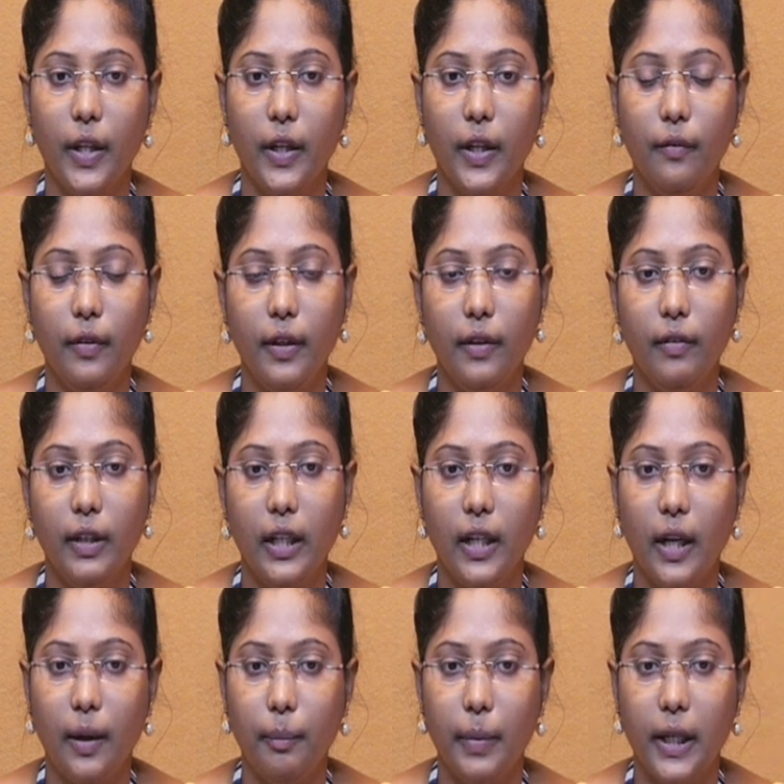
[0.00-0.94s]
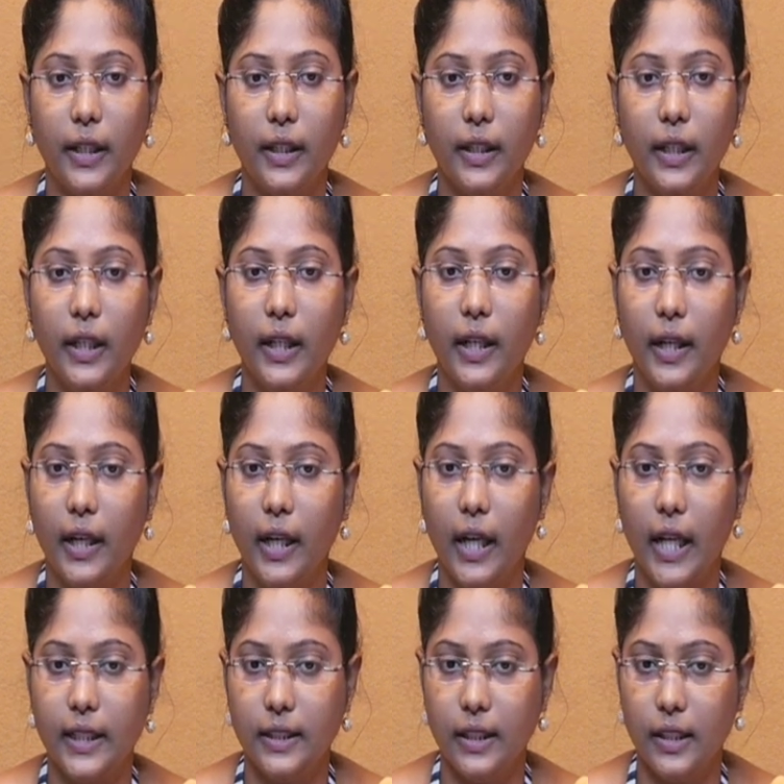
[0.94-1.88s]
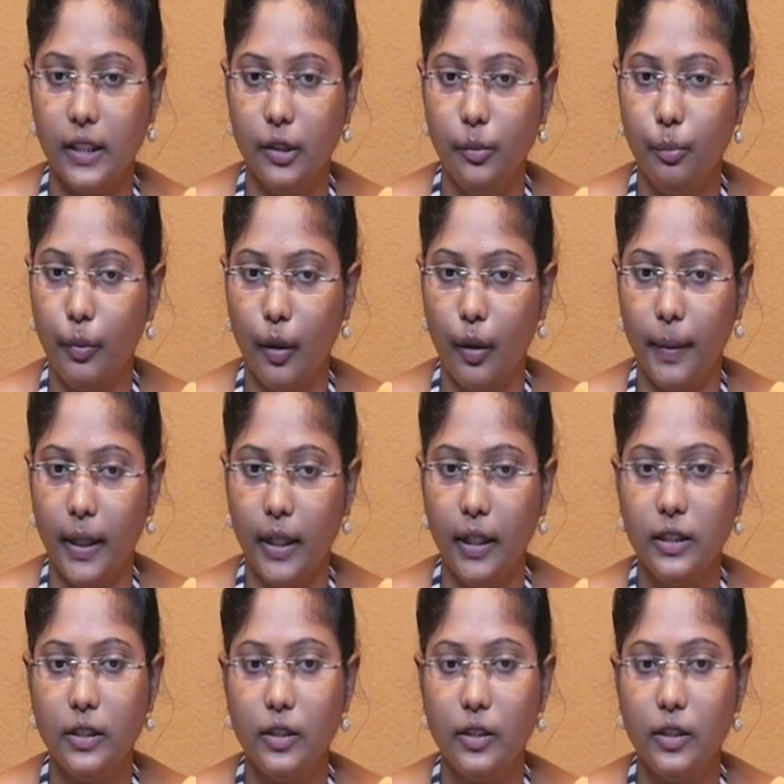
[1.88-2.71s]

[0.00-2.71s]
we will apply the relaxation property.